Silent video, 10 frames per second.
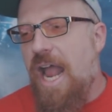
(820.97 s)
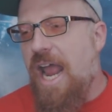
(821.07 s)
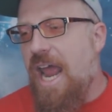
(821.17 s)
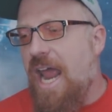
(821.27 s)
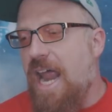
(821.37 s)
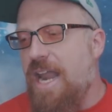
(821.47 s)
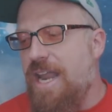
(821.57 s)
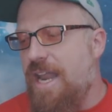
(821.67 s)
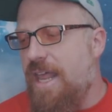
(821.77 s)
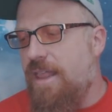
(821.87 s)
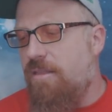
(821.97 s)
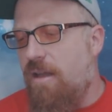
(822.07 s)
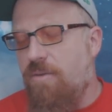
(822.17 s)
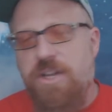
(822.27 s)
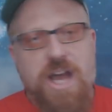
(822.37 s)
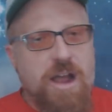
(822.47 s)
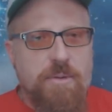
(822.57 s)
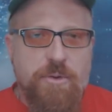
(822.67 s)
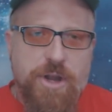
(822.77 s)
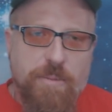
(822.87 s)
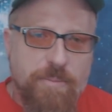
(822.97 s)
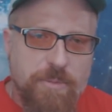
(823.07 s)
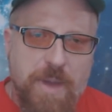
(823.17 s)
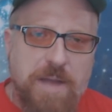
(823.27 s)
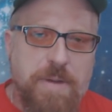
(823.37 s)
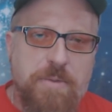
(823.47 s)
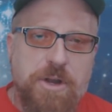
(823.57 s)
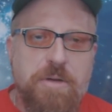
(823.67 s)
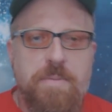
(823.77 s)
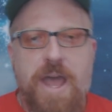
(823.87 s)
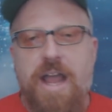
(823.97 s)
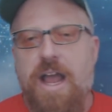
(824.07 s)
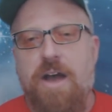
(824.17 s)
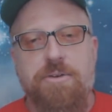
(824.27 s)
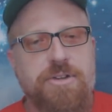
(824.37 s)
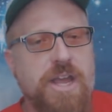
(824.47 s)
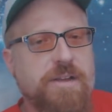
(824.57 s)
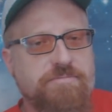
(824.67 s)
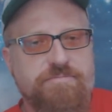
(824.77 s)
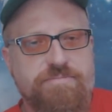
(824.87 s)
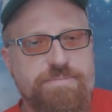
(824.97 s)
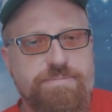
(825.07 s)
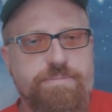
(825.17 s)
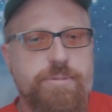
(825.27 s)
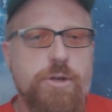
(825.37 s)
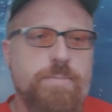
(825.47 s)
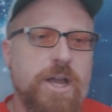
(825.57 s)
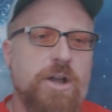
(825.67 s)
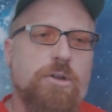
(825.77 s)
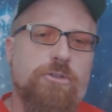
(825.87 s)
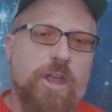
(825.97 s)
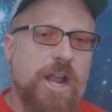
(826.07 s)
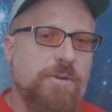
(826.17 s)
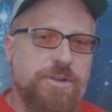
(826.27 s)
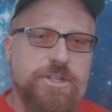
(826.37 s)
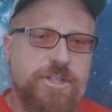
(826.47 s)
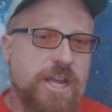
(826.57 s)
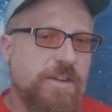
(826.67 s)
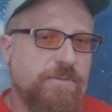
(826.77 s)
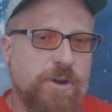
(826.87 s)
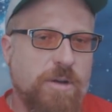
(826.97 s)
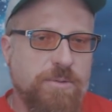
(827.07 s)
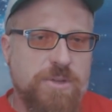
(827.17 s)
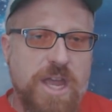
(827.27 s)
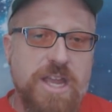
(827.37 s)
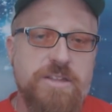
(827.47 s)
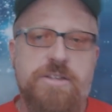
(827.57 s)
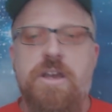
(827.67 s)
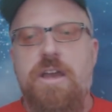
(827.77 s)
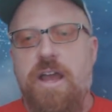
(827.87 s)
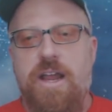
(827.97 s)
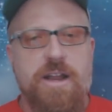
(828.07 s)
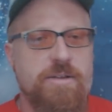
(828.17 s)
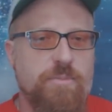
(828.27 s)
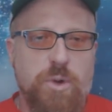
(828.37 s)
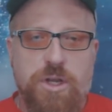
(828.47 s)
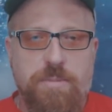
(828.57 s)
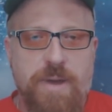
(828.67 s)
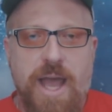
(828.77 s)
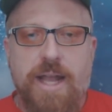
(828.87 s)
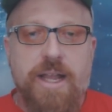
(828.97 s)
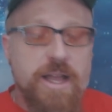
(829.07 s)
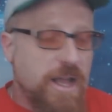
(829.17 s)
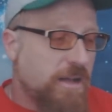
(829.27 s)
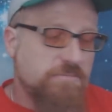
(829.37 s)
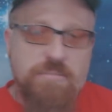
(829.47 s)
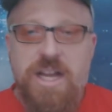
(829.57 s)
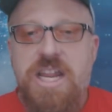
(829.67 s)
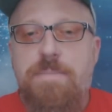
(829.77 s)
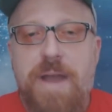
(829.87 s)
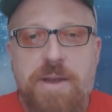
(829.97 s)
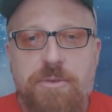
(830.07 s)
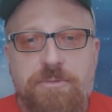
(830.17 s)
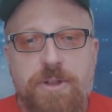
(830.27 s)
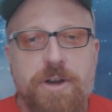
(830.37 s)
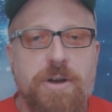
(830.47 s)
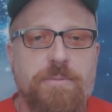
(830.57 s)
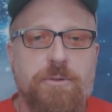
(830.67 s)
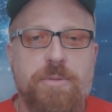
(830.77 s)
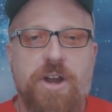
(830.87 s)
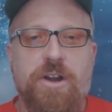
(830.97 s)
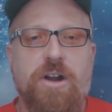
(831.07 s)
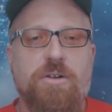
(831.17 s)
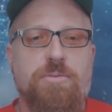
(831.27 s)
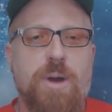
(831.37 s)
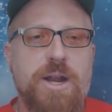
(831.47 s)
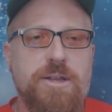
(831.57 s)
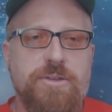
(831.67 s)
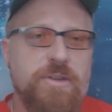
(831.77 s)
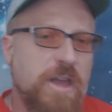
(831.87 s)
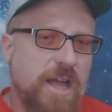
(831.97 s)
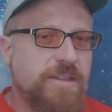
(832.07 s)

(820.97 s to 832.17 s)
And every time the back pain would come back, I would take 2 pills, and I would just take it for a couple days, and it wouldn't come back. My knee pain would flare up from my arthritis.